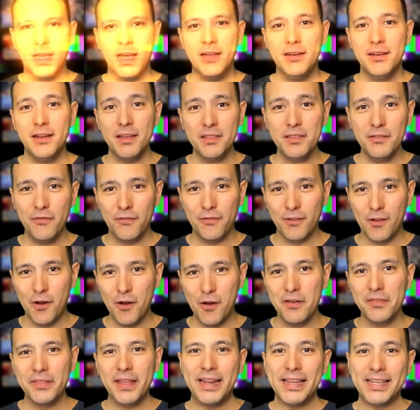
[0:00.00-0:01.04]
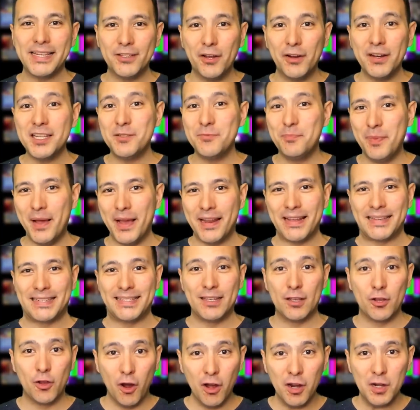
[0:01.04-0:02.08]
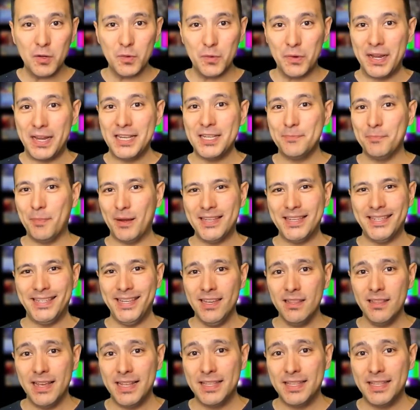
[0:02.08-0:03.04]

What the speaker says: Another flaw that is not as bad as the God rays, but still